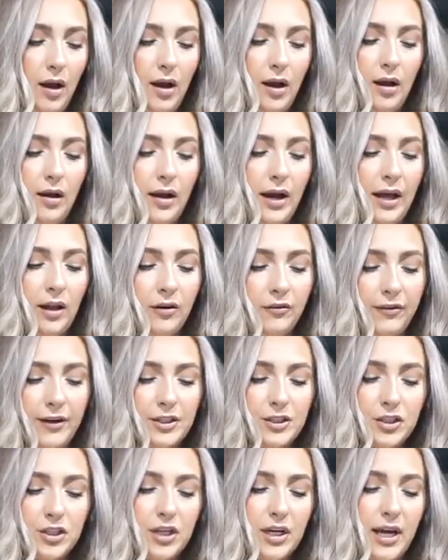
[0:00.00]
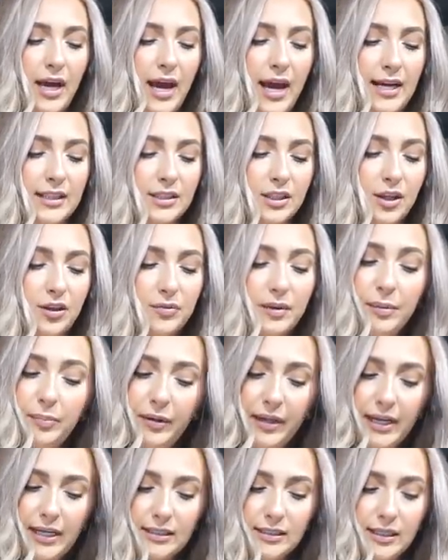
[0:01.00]
Uh, HelloFresh has three
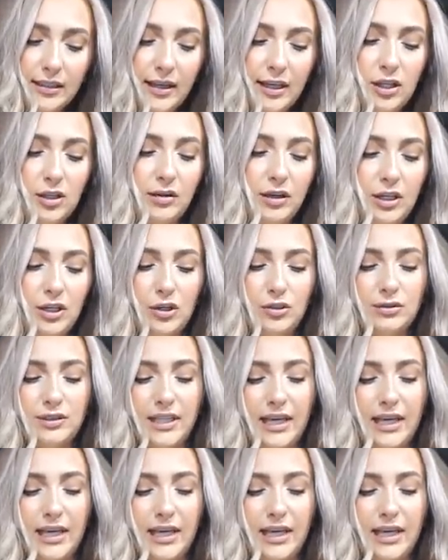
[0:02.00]
plans that you can use.